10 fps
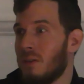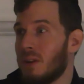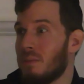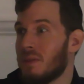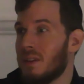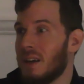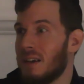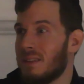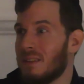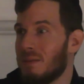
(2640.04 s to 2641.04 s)
own up to their
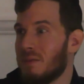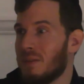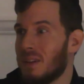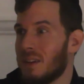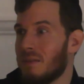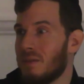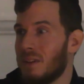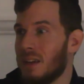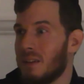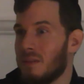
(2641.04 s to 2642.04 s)
history before they can
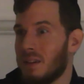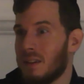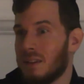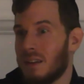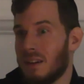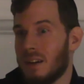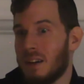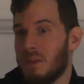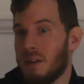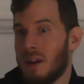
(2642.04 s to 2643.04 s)
fully heal. There are going
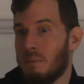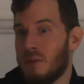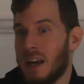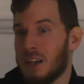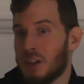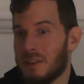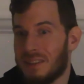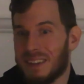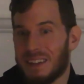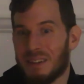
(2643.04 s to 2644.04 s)
to be
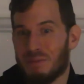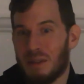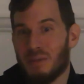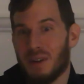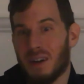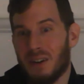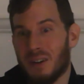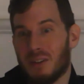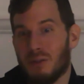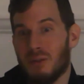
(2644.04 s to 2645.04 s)
reparations. People are
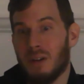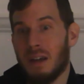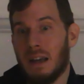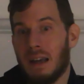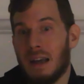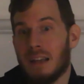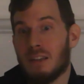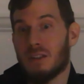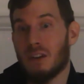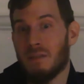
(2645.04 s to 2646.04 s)
going to
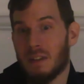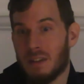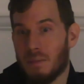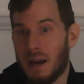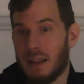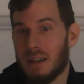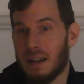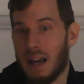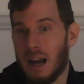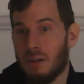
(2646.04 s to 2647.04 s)
service humanity
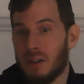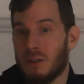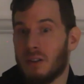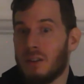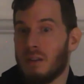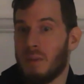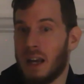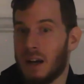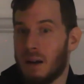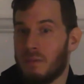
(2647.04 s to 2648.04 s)
now in order to
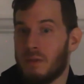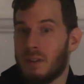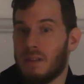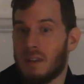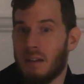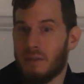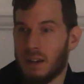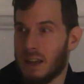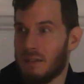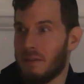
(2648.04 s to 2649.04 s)
make up for the
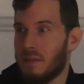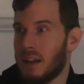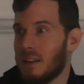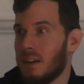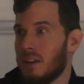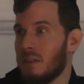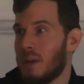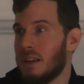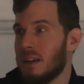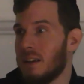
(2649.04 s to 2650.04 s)
suffering they've inflicted on
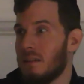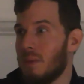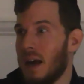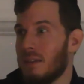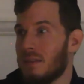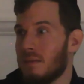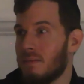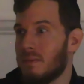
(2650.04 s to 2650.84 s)
humanity in the past.